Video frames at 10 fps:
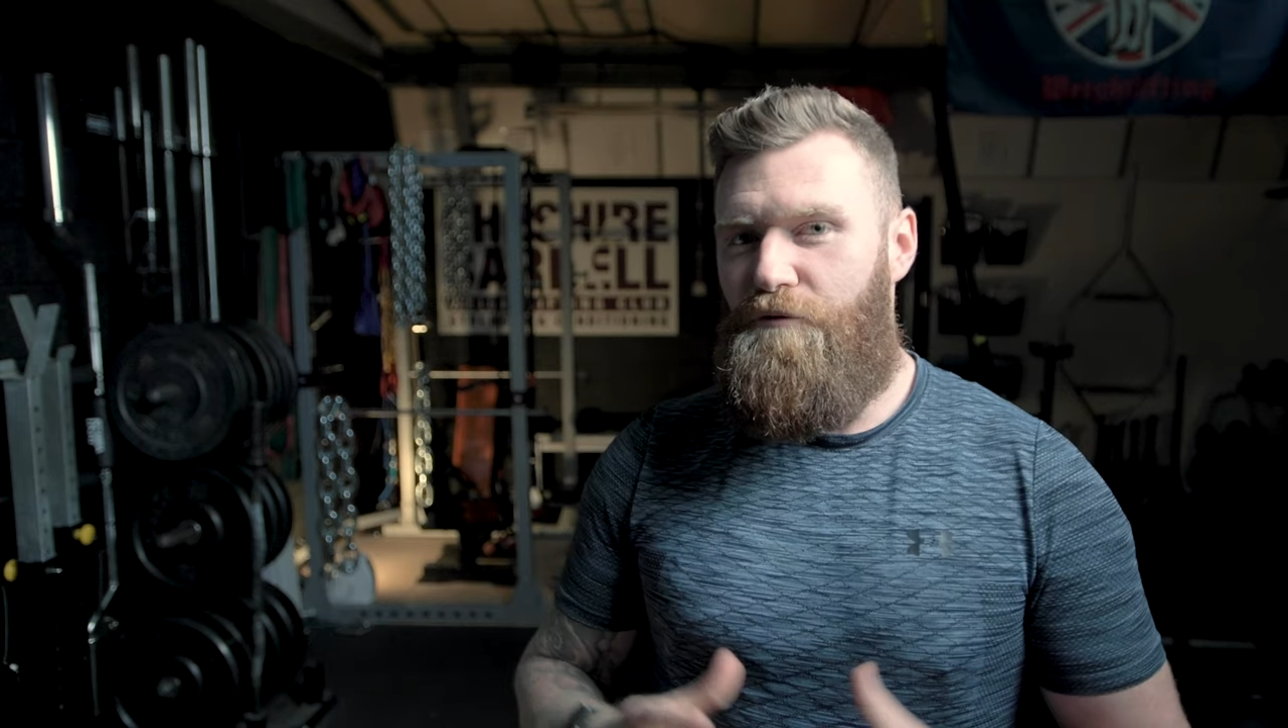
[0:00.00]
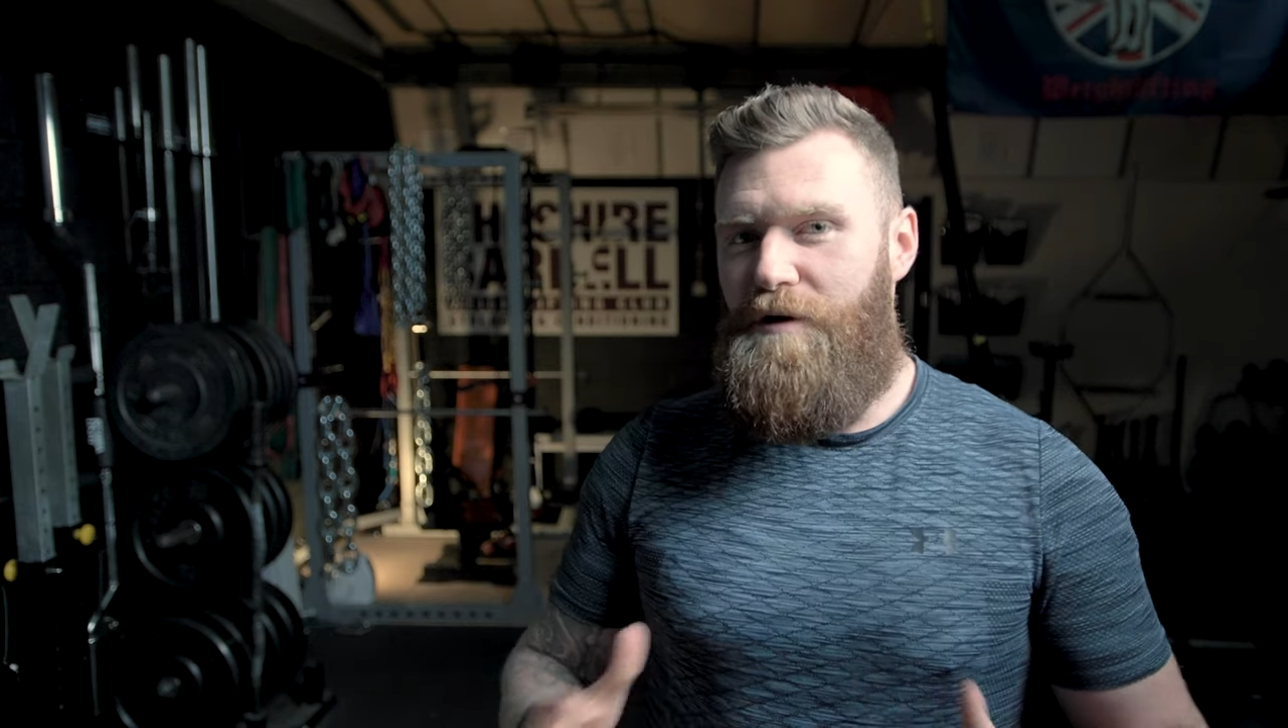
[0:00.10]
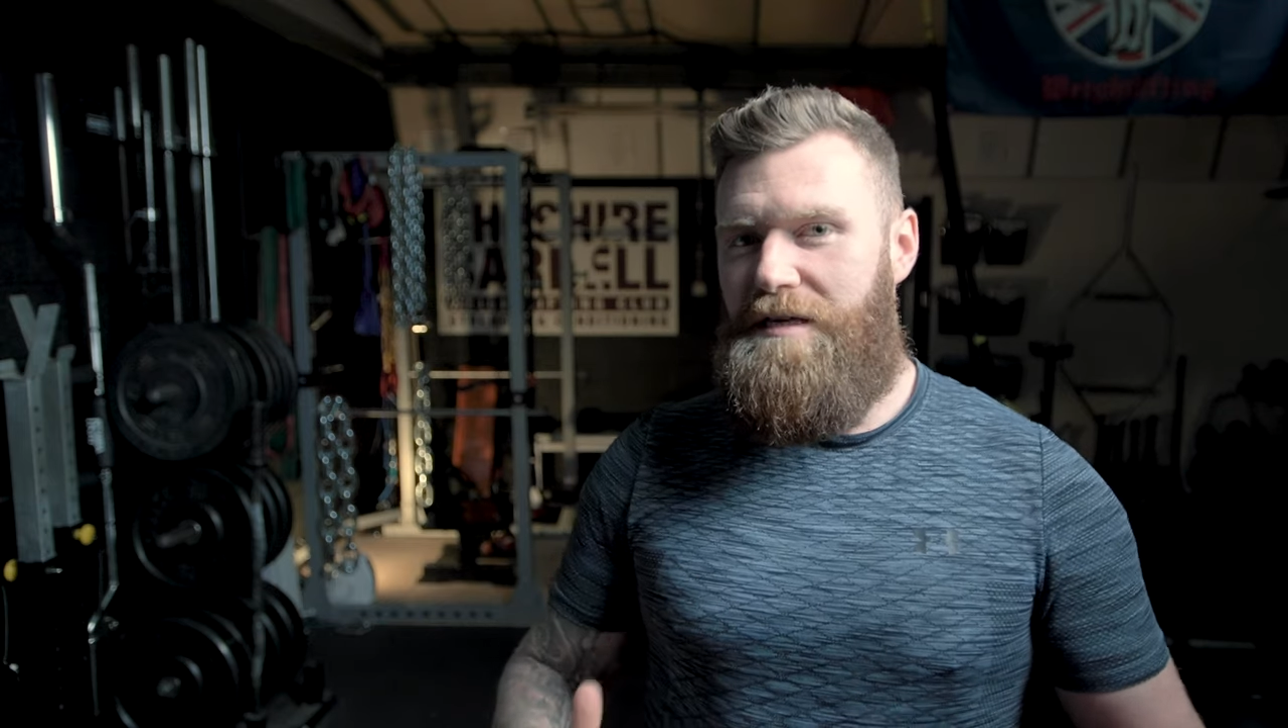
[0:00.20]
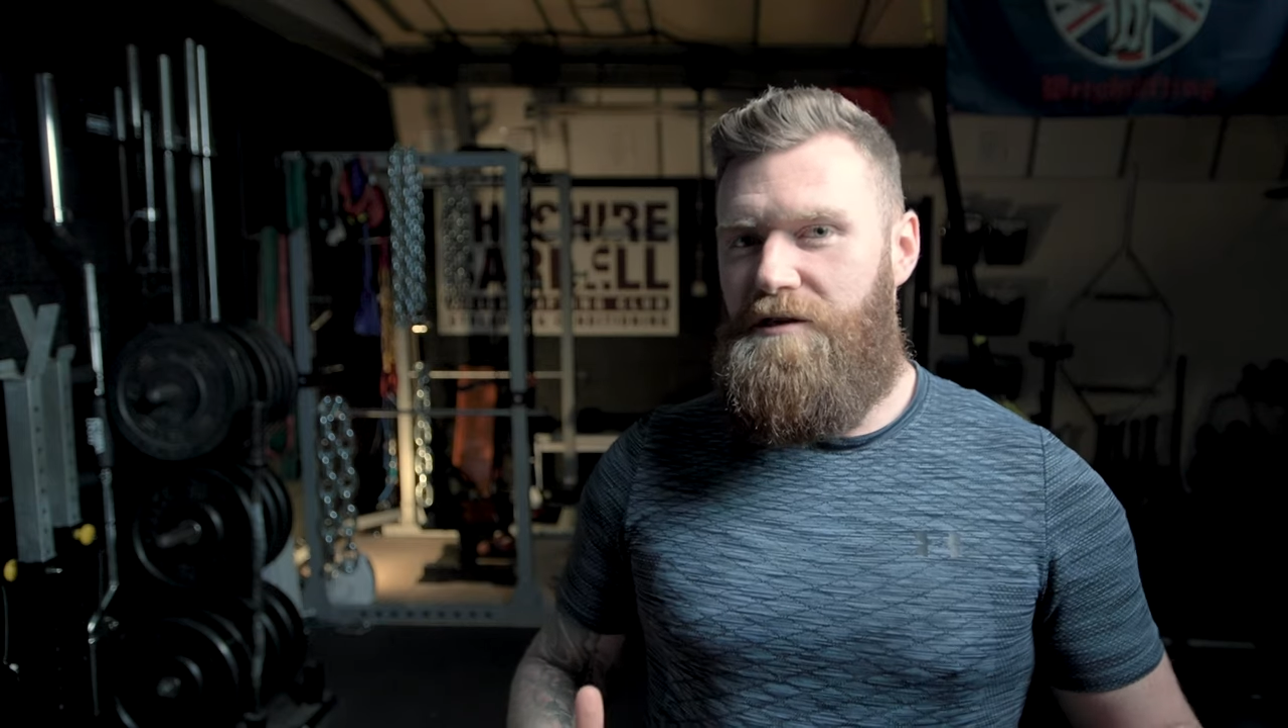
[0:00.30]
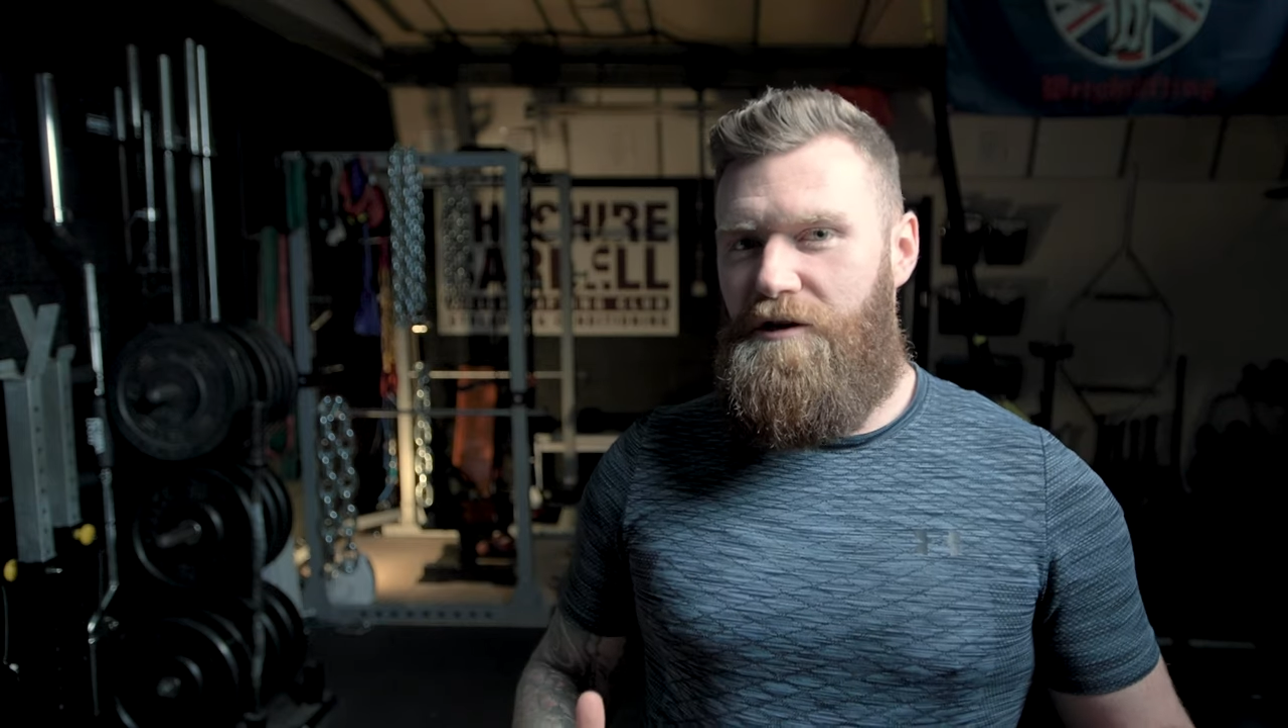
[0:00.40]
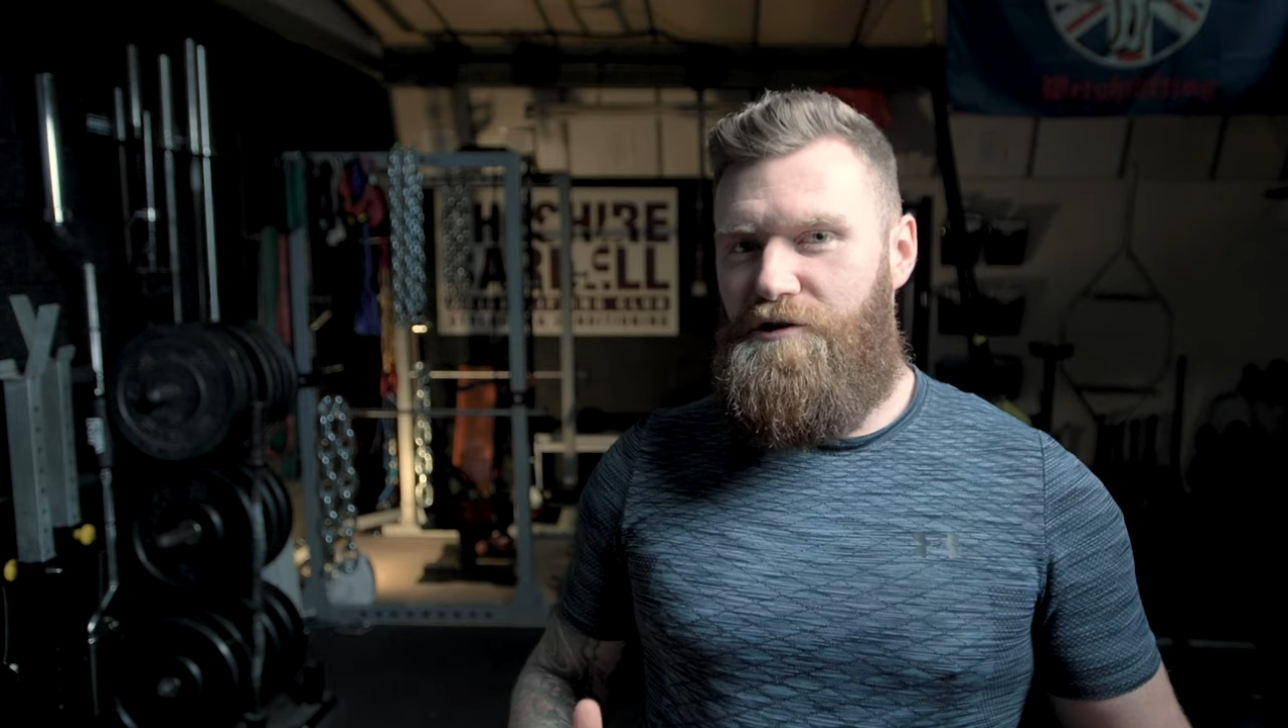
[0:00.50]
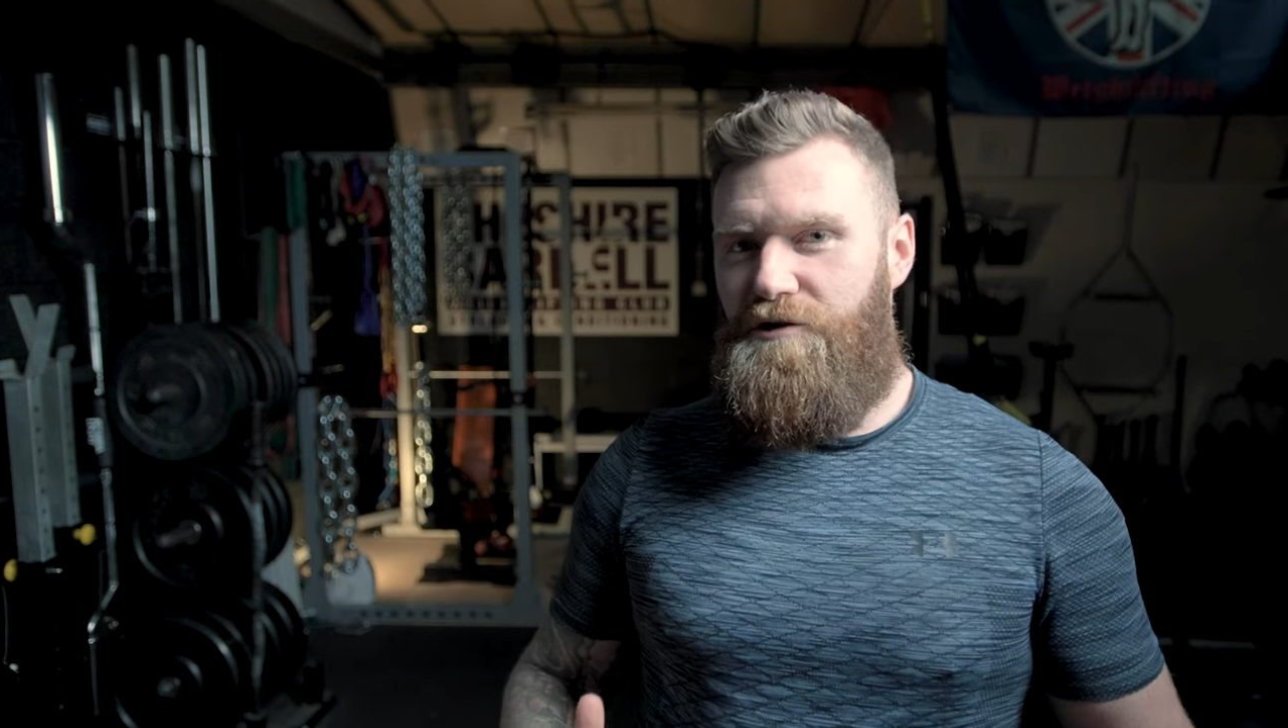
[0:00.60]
the research